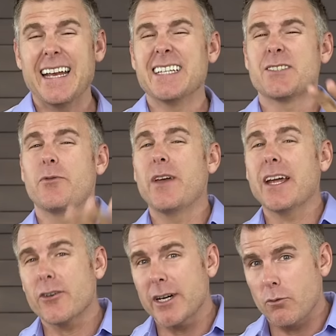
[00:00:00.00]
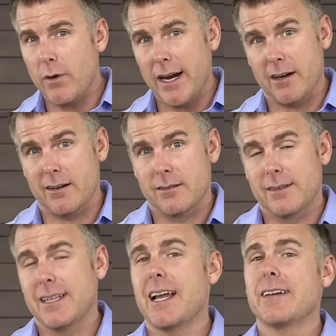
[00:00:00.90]
It is very rare
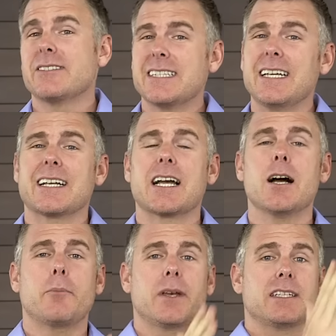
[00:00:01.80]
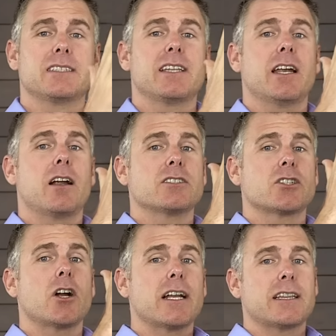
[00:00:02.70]
that I've seen companies that
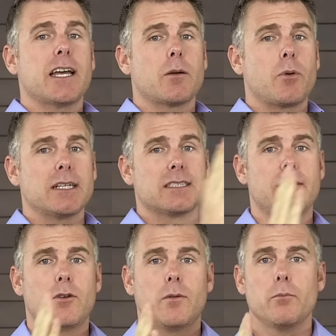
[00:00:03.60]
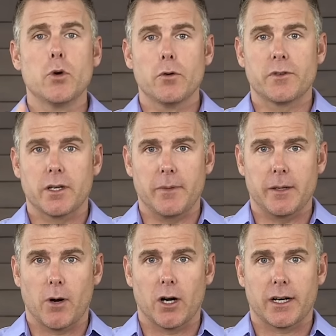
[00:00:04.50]
start at the enterprise level move to
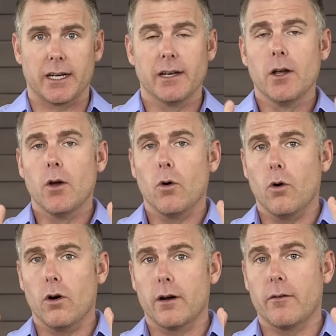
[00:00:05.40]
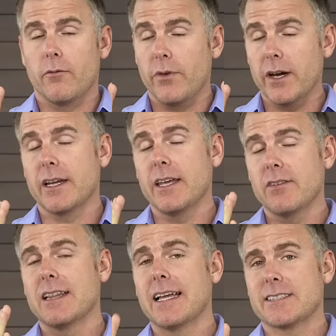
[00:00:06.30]
mid-market, or
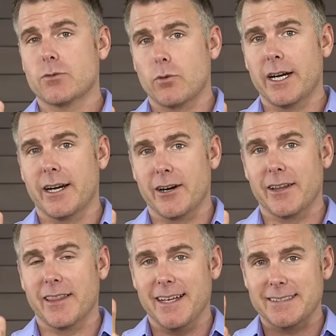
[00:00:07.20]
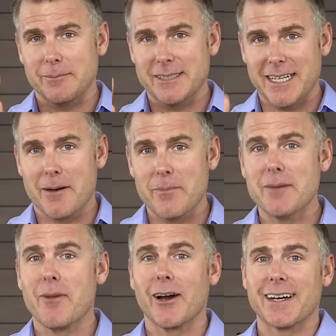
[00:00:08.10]
even less rare that somebody's at a
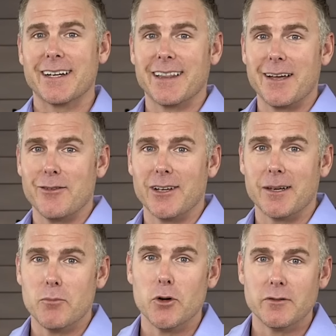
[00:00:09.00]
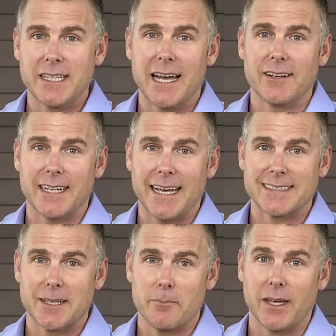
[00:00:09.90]
mid-market level and moves down to
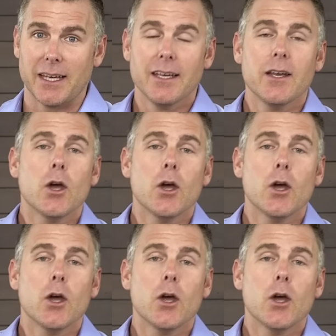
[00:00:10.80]
SMB.